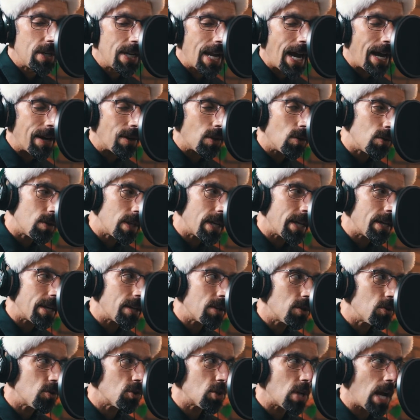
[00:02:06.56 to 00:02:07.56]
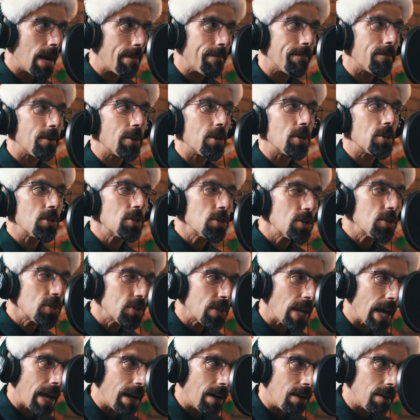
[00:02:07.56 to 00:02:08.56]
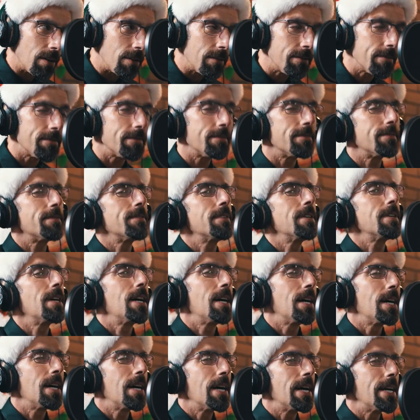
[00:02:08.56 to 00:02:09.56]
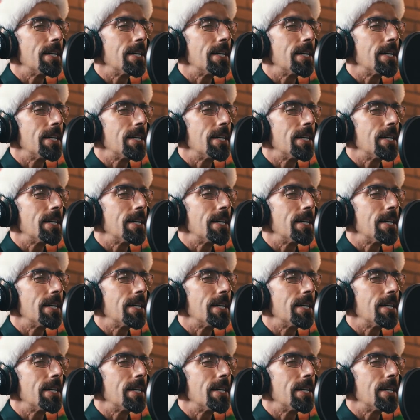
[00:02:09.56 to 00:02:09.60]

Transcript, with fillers: not only can you shop for yourself uh,